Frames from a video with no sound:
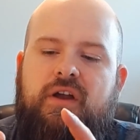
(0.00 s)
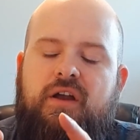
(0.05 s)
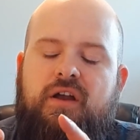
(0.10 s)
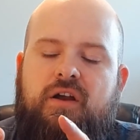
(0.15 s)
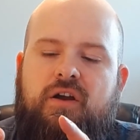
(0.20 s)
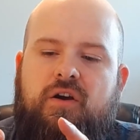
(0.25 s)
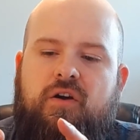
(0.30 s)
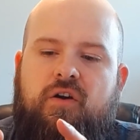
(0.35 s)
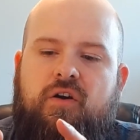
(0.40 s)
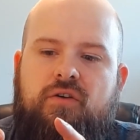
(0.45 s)

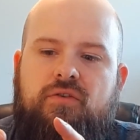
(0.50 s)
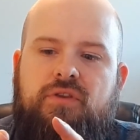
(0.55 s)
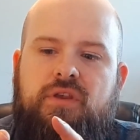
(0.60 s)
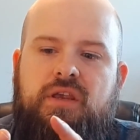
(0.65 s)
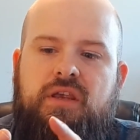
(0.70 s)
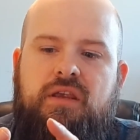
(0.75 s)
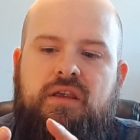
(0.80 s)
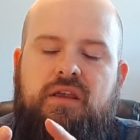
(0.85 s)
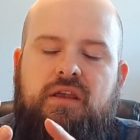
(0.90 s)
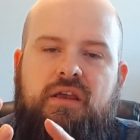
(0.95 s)
are
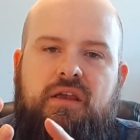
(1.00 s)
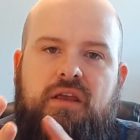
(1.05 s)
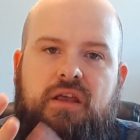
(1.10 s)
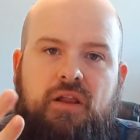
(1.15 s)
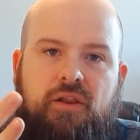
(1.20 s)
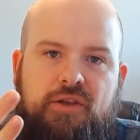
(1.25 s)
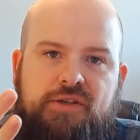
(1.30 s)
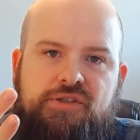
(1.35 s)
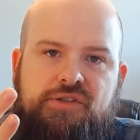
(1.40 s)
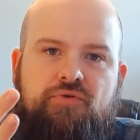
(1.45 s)
the
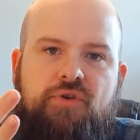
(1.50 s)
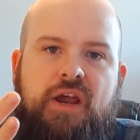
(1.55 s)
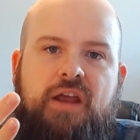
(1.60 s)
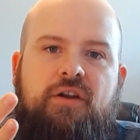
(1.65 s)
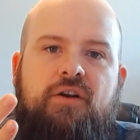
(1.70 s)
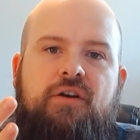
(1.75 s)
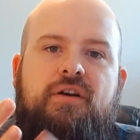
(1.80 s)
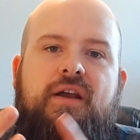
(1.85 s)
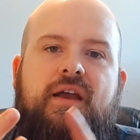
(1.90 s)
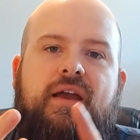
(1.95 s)

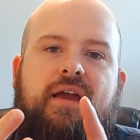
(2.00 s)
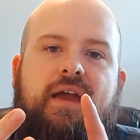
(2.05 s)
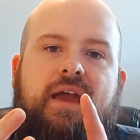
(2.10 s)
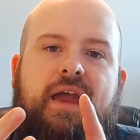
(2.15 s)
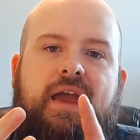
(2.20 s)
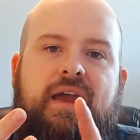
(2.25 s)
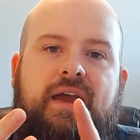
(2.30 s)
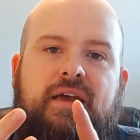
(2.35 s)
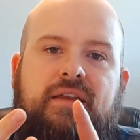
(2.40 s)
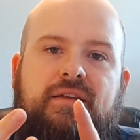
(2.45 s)
illustrator
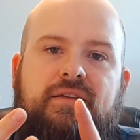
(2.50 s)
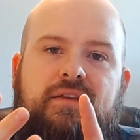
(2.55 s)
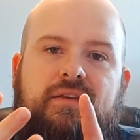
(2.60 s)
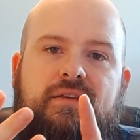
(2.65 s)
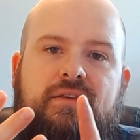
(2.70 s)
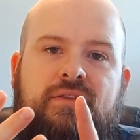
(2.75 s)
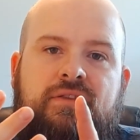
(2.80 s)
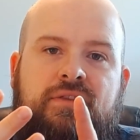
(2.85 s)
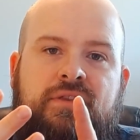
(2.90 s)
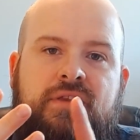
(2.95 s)
and
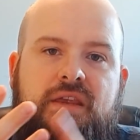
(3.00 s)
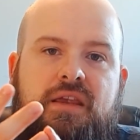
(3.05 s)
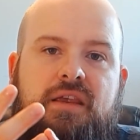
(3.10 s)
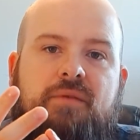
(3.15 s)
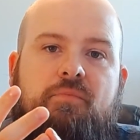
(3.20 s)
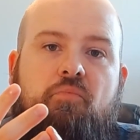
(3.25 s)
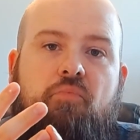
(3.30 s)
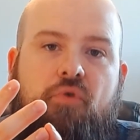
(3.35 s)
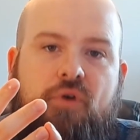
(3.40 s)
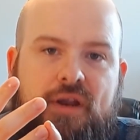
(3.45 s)
the
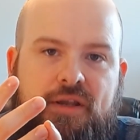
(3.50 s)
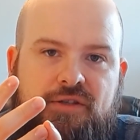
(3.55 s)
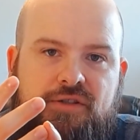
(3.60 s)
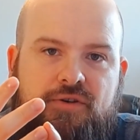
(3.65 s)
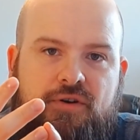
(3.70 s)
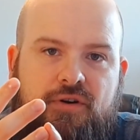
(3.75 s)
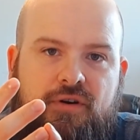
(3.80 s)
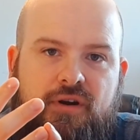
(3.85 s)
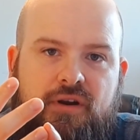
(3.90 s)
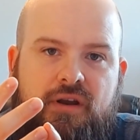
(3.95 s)

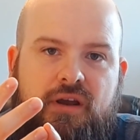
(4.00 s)
printer.